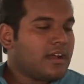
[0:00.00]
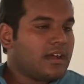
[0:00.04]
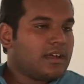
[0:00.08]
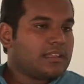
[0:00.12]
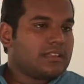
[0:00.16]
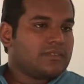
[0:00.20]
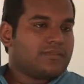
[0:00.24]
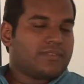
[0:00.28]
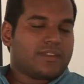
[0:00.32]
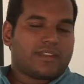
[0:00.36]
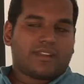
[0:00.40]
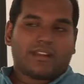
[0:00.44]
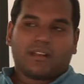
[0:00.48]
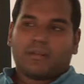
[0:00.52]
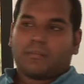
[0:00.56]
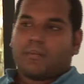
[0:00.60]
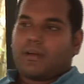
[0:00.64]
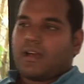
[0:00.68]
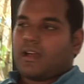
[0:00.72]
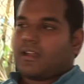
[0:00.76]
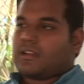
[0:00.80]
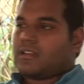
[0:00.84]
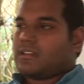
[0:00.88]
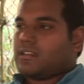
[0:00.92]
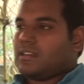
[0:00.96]
the Federal
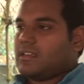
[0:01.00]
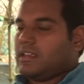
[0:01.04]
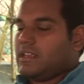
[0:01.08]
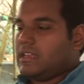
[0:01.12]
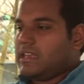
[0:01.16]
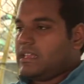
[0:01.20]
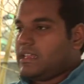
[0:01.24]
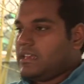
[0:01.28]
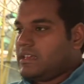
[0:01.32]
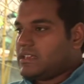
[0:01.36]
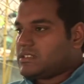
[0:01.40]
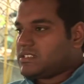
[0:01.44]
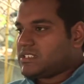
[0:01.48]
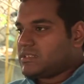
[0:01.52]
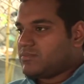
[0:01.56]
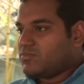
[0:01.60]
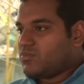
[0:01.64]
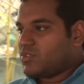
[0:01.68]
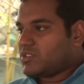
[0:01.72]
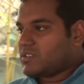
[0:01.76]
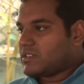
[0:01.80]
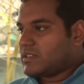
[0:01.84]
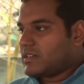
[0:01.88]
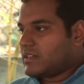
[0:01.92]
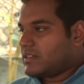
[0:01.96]
Party leadership
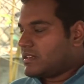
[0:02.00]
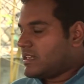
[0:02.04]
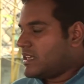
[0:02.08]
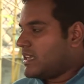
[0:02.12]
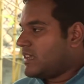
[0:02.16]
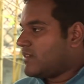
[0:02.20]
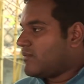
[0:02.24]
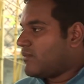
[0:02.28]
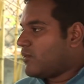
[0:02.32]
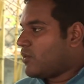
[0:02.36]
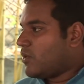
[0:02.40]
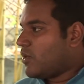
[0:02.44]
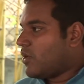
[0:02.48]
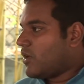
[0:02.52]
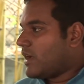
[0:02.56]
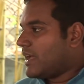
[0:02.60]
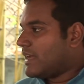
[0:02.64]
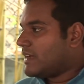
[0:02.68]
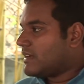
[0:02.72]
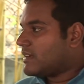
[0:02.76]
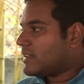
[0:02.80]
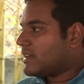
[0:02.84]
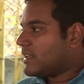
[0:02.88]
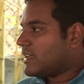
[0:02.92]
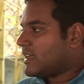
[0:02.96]
was critiqued for
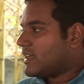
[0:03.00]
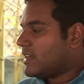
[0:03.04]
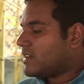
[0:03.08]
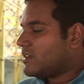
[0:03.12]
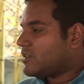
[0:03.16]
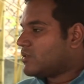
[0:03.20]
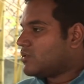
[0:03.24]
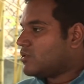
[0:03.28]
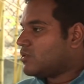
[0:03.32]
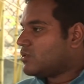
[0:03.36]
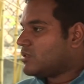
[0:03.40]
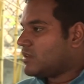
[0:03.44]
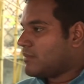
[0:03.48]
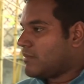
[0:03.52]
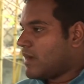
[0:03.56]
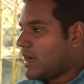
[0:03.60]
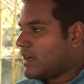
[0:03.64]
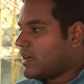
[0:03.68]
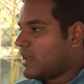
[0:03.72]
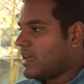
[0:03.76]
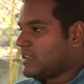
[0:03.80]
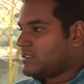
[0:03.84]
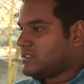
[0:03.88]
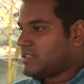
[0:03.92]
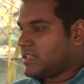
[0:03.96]
entering into the
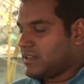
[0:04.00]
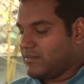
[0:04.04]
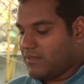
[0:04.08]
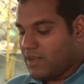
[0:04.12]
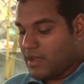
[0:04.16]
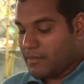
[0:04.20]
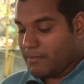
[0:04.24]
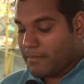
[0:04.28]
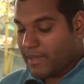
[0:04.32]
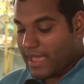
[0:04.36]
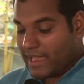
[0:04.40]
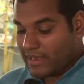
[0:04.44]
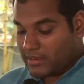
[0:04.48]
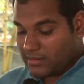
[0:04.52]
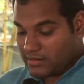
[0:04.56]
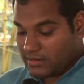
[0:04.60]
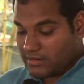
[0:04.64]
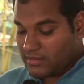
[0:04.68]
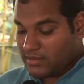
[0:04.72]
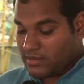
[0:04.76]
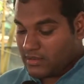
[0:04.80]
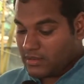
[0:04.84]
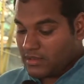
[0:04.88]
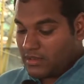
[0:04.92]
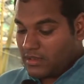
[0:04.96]
Banda-Chelva Pact,
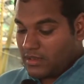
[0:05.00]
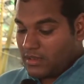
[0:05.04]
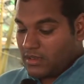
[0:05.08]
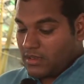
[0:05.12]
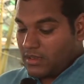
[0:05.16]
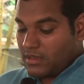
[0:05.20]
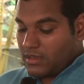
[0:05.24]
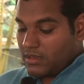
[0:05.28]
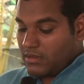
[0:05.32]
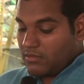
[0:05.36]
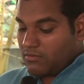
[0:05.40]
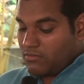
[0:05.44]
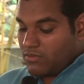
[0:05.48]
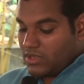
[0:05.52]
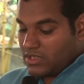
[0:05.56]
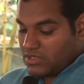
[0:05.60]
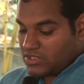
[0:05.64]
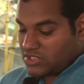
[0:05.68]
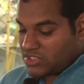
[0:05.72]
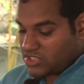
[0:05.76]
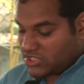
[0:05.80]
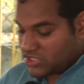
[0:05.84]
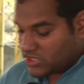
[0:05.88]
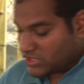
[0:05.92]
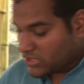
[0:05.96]

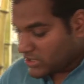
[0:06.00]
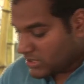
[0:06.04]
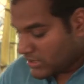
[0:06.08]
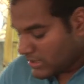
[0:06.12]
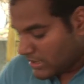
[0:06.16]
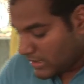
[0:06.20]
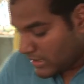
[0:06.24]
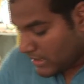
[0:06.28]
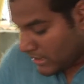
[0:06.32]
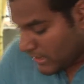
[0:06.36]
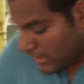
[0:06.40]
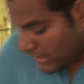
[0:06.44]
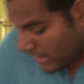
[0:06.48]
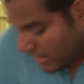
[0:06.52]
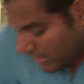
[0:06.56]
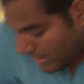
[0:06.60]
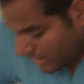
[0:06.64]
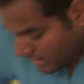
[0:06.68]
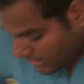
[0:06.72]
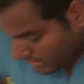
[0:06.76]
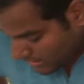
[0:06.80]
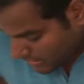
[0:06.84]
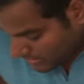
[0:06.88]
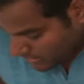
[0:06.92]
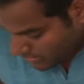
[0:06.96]
which,
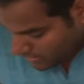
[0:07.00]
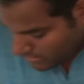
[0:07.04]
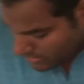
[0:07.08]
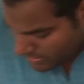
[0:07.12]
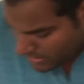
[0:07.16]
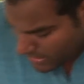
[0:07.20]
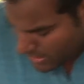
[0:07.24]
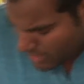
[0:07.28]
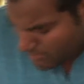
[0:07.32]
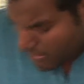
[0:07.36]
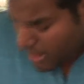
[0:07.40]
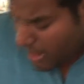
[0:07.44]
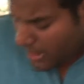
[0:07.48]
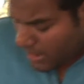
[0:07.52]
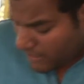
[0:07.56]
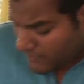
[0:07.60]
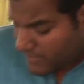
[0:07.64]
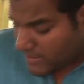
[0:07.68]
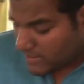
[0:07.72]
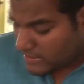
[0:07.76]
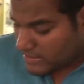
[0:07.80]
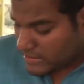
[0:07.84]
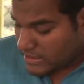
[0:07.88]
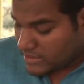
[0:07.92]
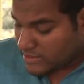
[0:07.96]
among
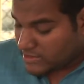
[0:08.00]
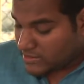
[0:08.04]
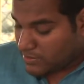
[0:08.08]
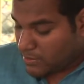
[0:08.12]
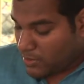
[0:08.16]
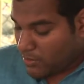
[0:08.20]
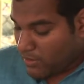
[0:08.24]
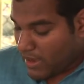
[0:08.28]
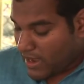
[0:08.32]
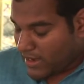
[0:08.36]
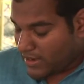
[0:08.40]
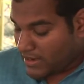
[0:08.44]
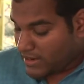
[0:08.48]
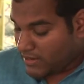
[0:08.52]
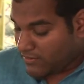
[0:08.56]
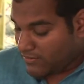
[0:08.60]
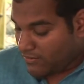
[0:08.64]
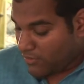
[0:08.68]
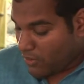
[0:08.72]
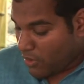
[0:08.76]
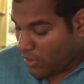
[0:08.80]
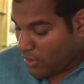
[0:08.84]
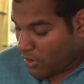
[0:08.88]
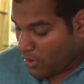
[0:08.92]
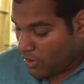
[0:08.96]
other things, provided
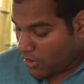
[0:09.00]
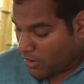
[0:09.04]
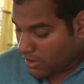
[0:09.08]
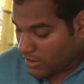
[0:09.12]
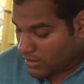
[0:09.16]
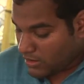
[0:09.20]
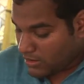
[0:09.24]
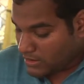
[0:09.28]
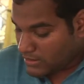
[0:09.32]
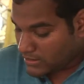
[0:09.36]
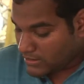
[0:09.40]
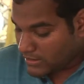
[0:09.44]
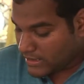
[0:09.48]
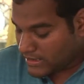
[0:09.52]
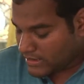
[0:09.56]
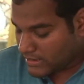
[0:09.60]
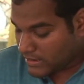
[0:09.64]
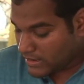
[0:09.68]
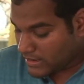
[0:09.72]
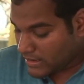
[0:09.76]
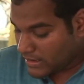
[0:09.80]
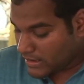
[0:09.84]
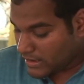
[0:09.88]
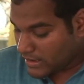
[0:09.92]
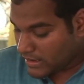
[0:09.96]
for that
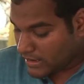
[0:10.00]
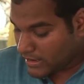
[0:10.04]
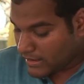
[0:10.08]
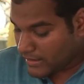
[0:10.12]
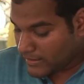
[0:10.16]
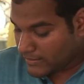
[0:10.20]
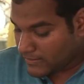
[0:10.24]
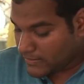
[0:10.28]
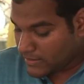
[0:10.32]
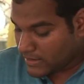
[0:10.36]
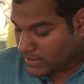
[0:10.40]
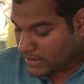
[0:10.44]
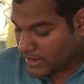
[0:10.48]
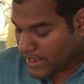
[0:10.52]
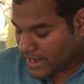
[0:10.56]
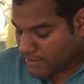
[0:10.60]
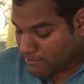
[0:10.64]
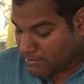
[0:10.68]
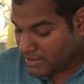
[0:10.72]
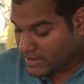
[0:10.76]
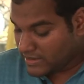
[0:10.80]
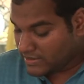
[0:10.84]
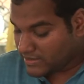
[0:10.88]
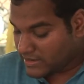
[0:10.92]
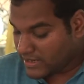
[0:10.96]
the
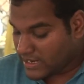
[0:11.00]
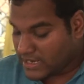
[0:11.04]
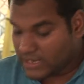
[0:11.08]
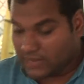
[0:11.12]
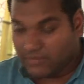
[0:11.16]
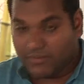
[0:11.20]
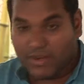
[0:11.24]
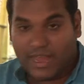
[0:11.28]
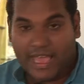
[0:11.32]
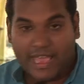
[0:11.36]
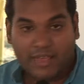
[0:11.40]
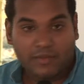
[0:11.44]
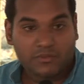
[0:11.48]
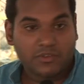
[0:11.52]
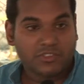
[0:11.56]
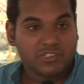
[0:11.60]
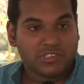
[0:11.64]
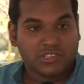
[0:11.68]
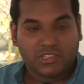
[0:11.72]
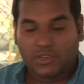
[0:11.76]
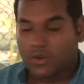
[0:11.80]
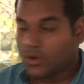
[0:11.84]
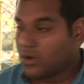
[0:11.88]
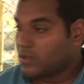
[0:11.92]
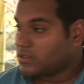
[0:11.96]
administrative language in
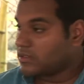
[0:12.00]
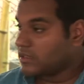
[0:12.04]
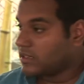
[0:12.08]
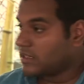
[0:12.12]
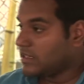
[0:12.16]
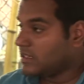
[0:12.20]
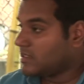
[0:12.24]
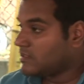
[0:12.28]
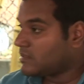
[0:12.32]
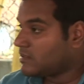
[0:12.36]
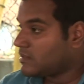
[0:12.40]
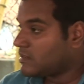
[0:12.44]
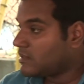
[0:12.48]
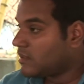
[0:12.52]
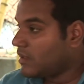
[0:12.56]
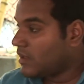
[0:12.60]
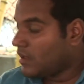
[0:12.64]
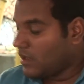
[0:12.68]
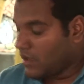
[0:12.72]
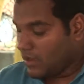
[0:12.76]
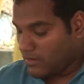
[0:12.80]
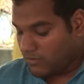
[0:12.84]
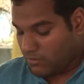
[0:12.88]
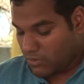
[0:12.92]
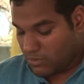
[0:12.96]
the North and East
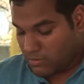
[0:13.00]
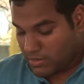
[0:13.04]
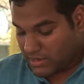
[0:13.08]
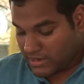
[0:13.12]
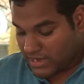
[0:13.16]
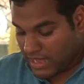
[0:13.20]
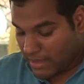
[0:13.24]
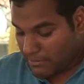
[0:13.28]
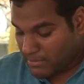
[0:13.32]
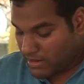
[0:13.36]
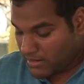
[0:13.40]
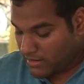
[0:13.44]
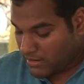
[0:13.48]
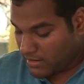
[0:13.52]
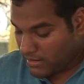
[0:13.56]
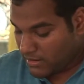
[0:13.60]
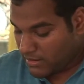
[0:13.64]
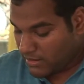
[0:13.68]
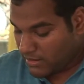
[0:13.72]
would be Tamil,